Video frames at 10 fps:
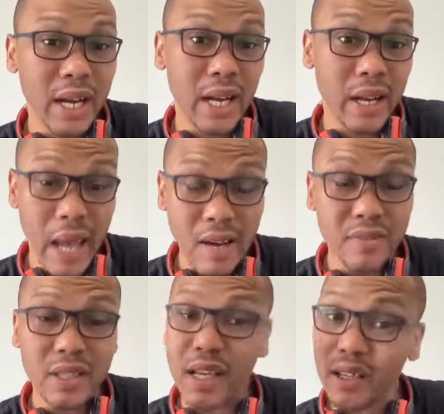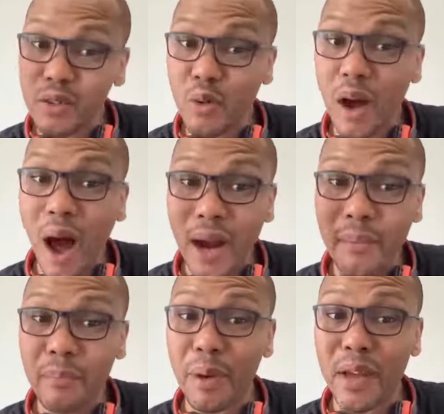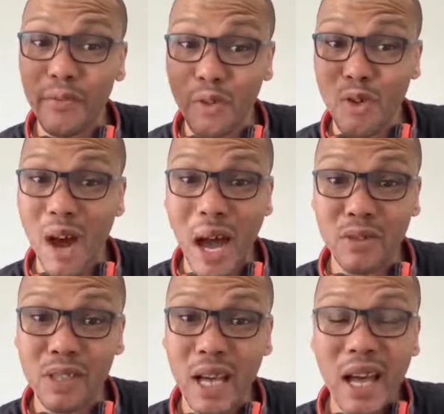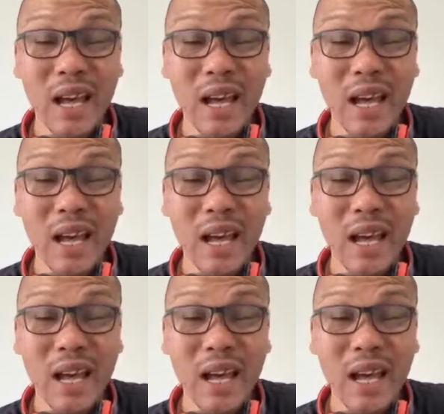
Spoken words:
And at the end of the day, you can't pay for your house.